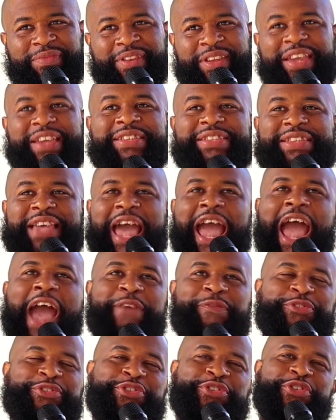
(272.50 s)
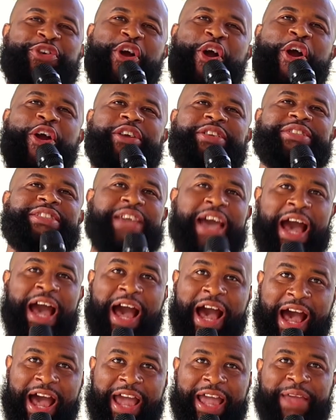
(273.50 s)
He's after our
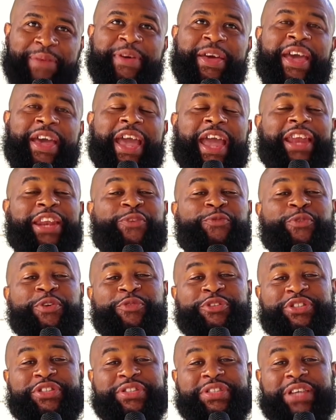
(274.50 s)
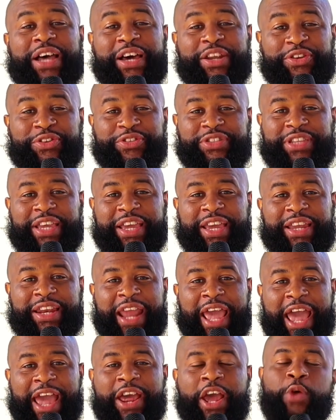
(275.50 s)
time. And if we would just understand
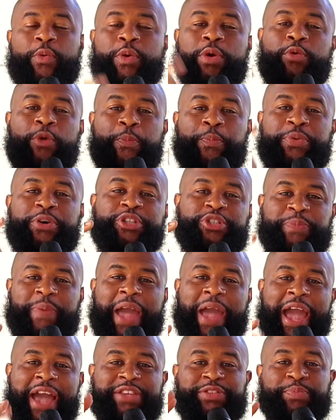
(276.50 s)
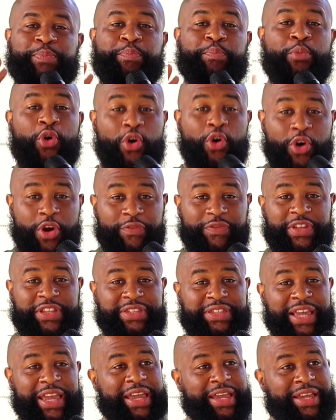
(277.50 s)
that, we will push past more of the
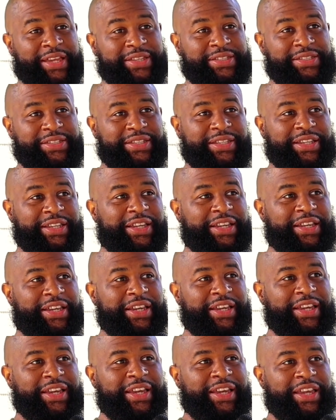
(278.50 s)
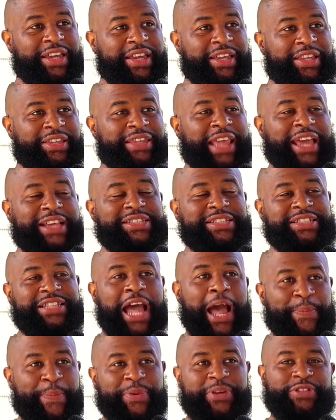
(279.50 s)
things that
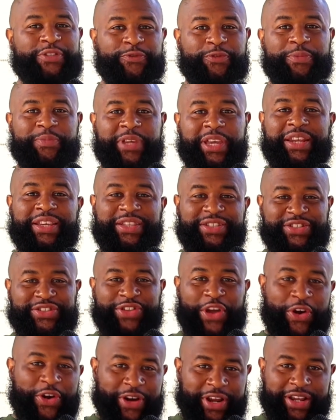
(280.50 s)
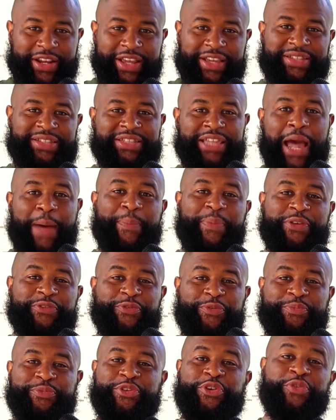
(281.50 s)
stop us from getting started and stop us
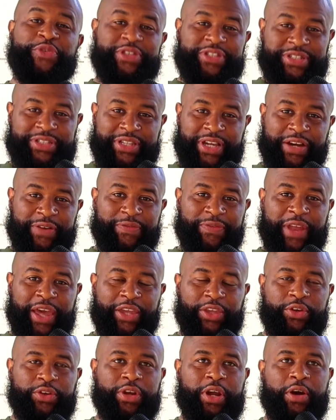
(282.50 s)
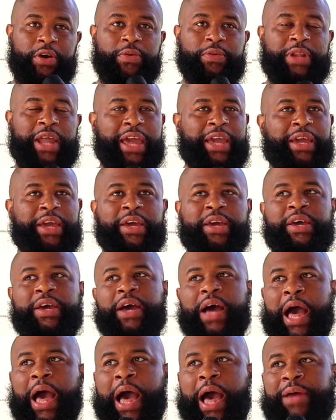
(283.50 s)
from doing stuff. Like, you know, like,
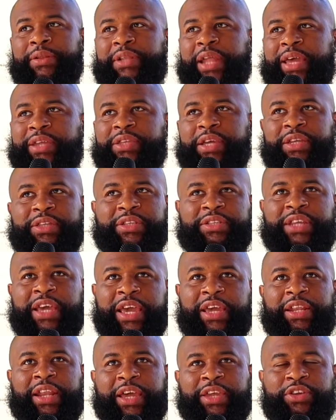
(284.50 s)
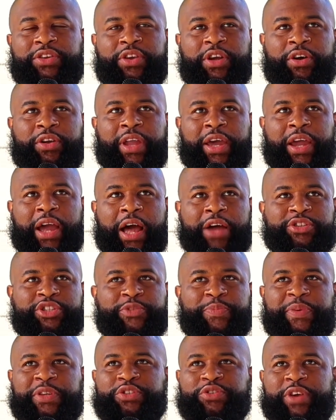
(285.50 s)
I like the other day, like, you know, like, I'll
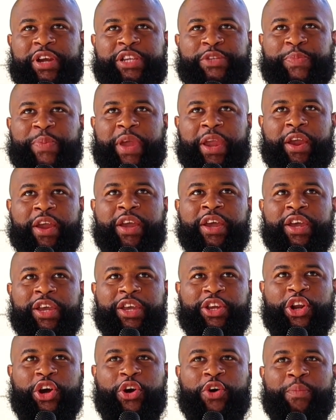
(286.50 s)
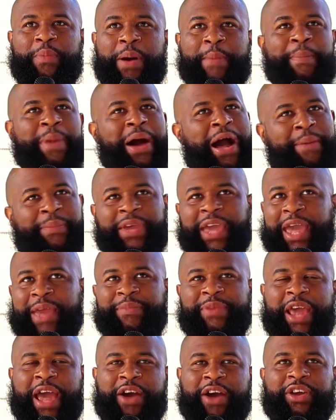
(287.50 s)
just be transparent. You know, my mom
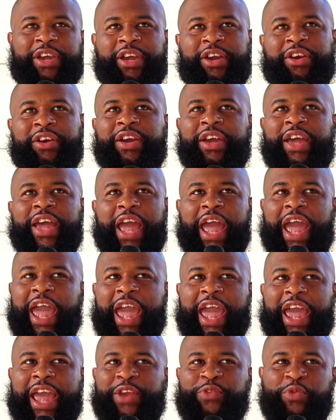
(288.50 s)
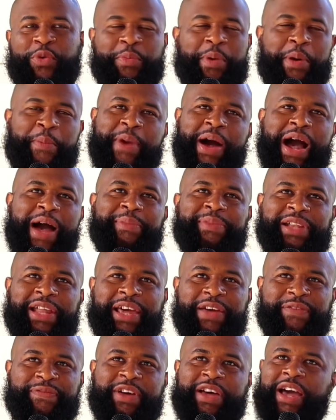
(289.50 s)
came down here, and when my mom
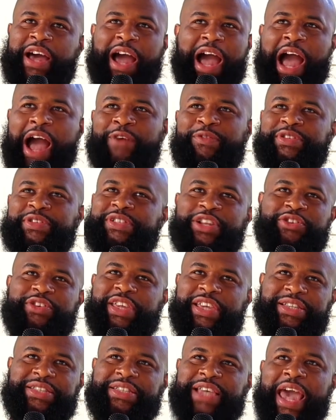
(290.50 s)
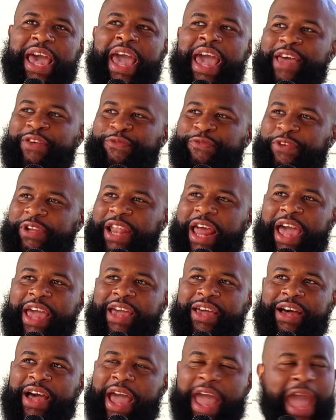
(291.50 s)
left, I was low key sad for
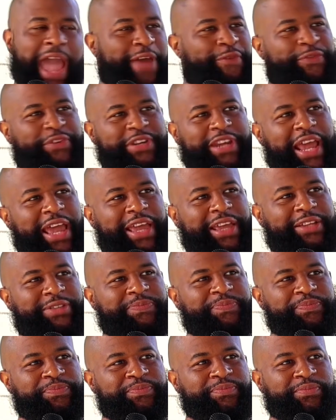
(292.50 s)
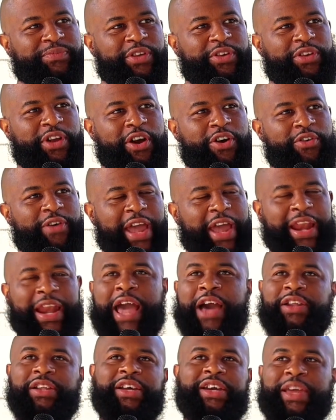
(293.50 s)
like a half a day, you know. And
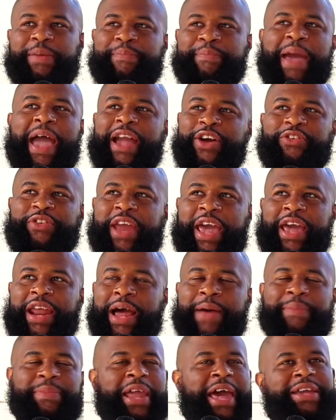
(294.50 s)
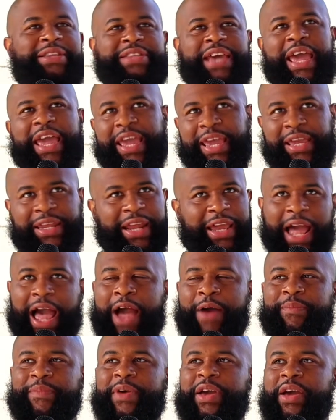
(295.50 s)
now looking back on that, I'm like, dang, like
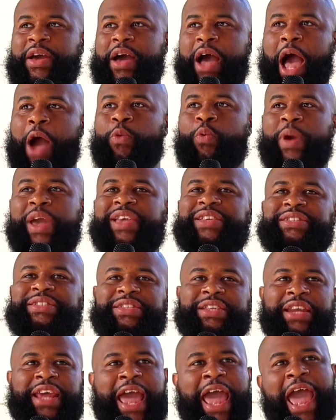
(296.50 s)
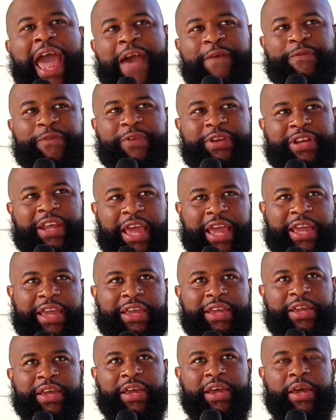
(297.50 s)
I wasted a half a
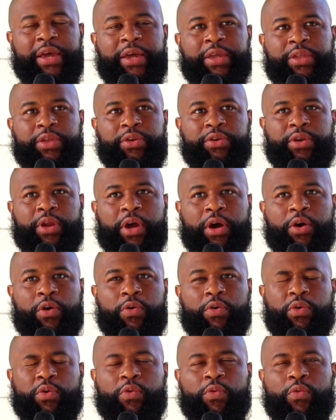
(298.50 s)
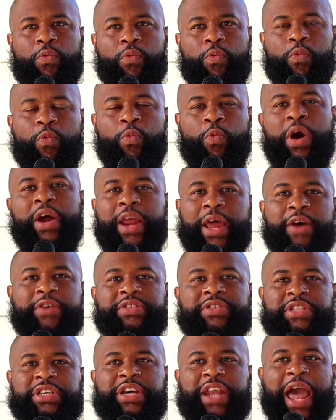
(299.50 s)
day, you know, what
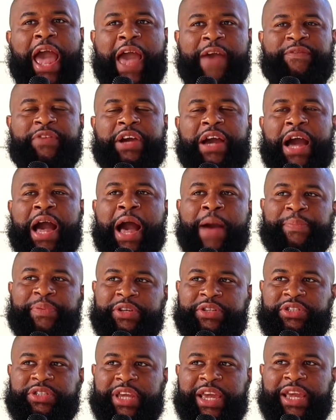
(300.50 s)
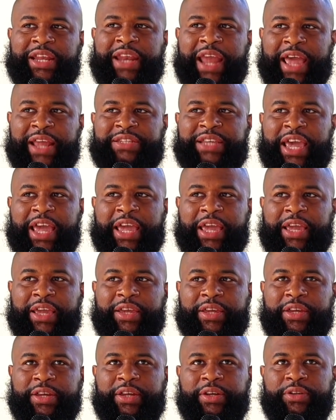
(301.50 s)
else could I have accomplished in that day?
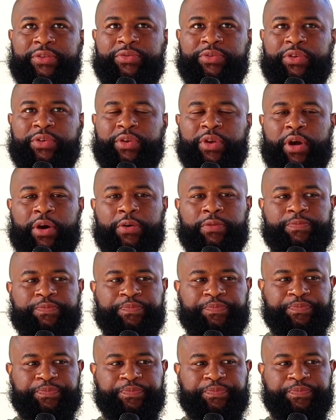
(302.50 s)
You know,